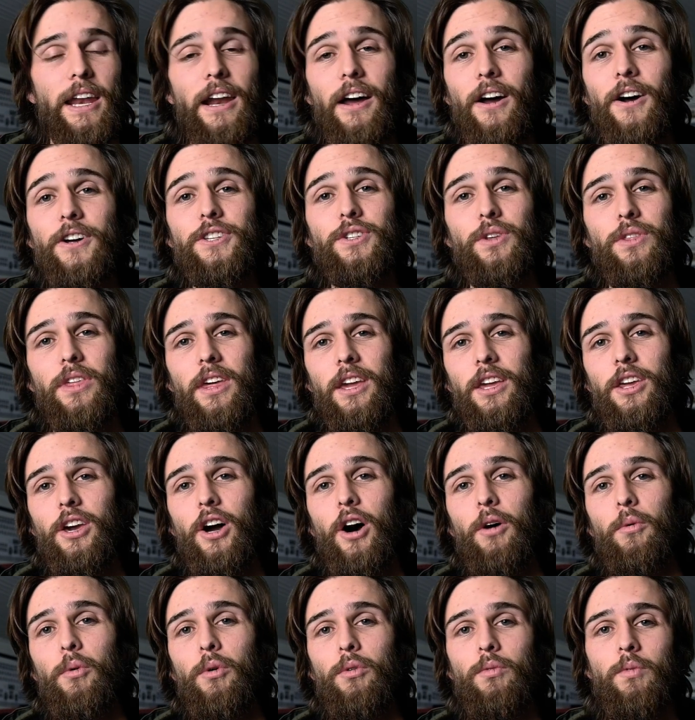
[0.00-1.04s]
And I also think
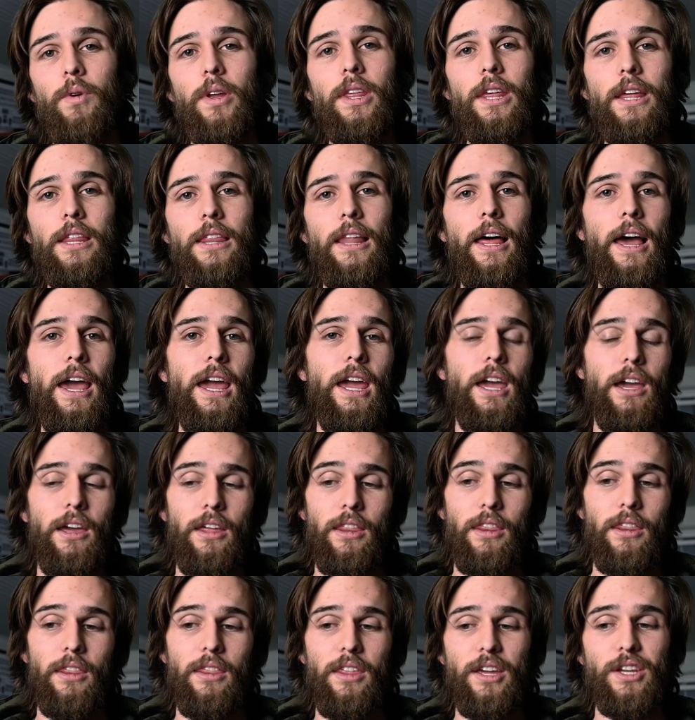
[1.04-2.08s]
y'all will really like
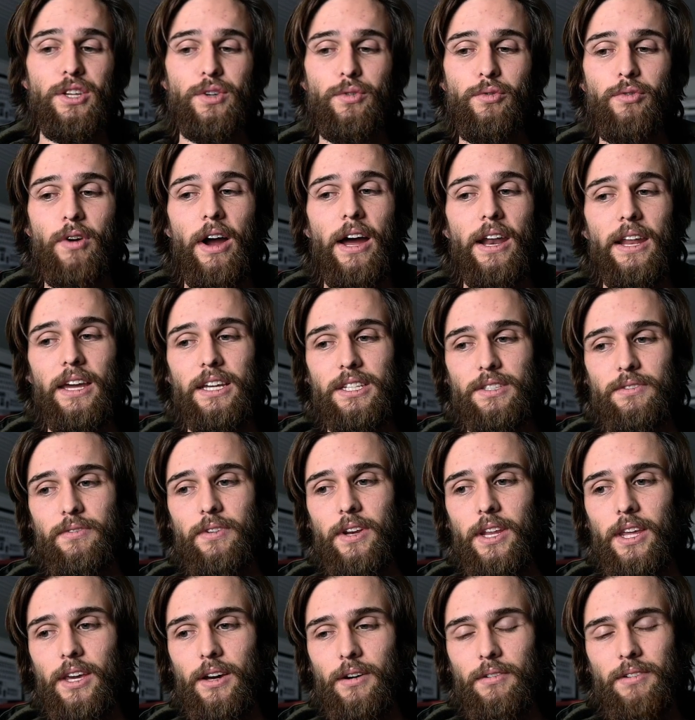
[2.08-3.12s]
this Friday's
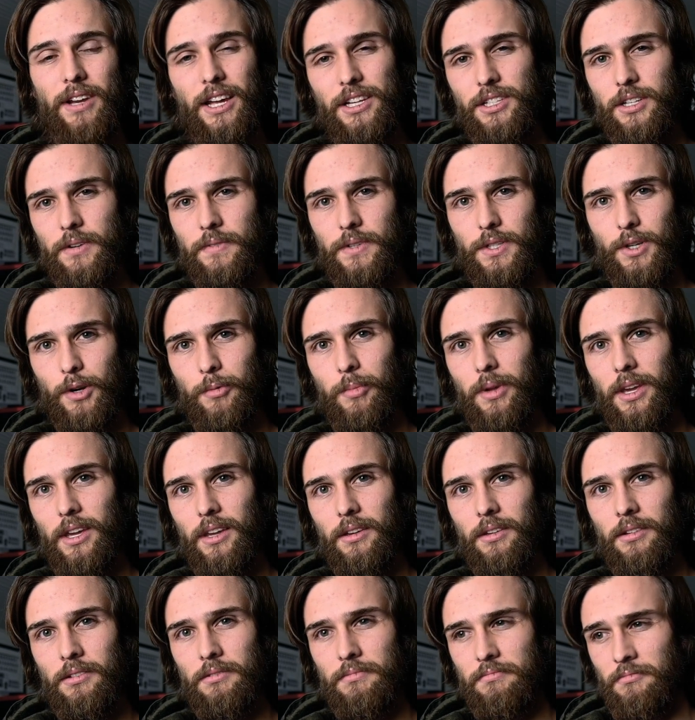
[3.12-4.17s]
video. I'm not sure if it's going to
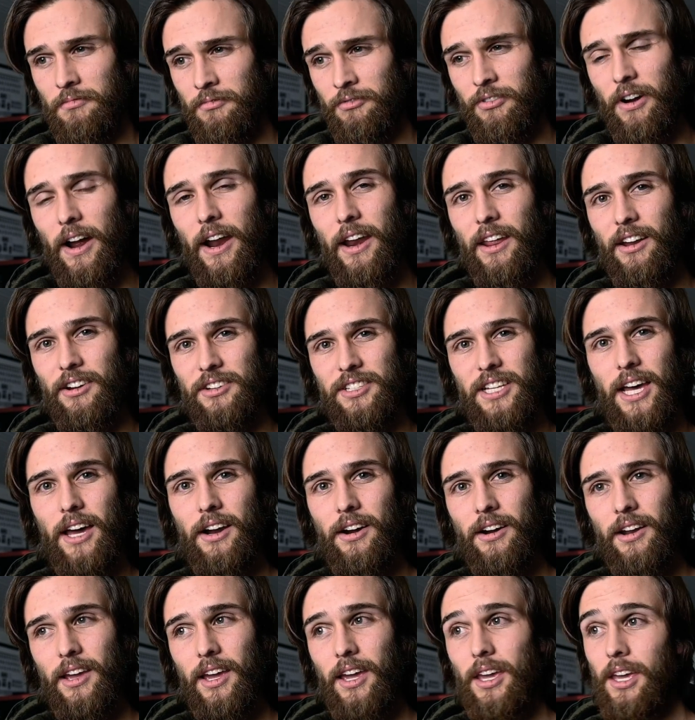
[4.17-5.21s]
be Friday or
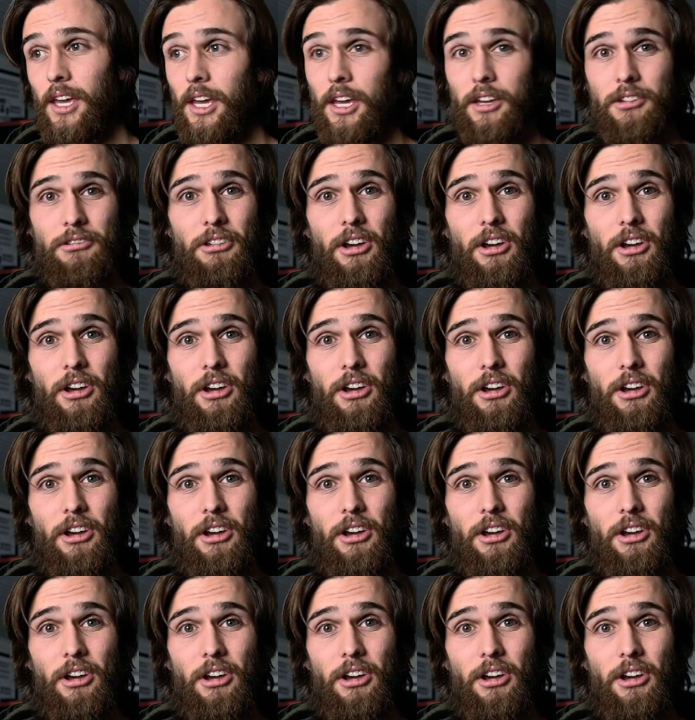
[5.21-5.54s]
Saturday.